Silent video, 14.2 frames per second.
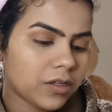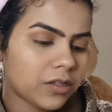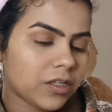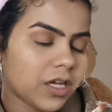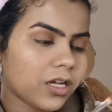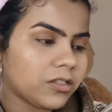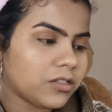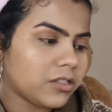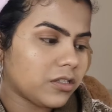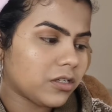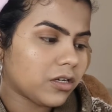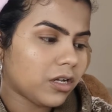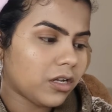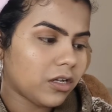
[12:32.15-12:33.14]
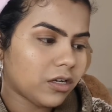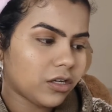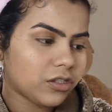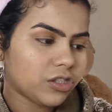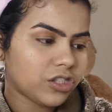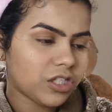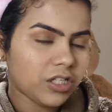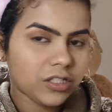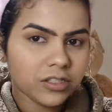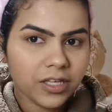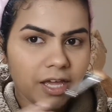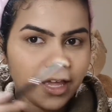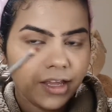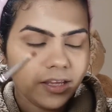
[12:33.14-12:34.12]
That is in the color
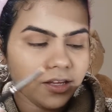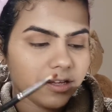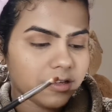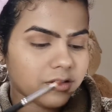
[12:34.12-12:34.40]
Cheesecake.